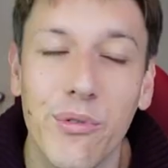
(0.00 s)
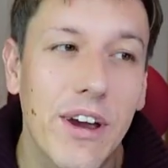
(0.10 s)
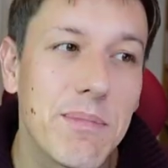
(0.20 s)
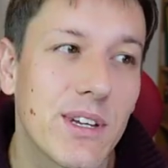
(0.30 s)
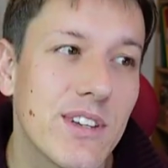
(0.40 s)

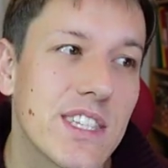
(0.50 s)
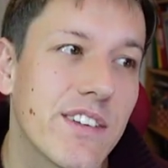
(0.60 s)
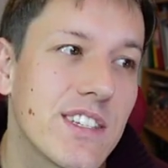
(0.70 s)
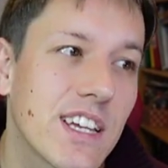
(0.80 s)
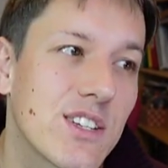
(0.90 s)
right, because there
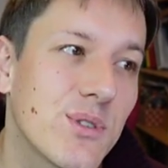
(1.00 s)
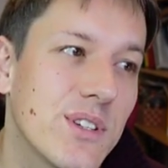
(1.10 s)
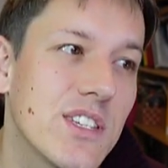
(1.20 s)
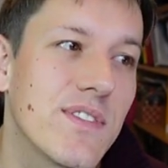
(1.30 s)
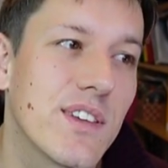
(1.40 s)
are 6
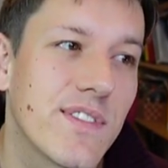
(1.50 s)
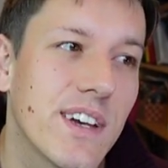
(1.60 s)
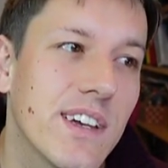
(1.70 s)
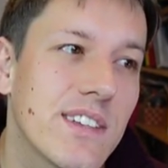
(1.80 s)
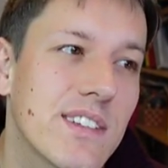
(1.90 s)
choices for the
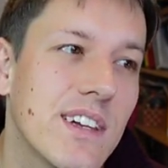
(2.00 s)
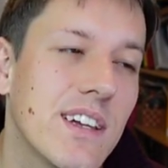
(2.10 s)
first,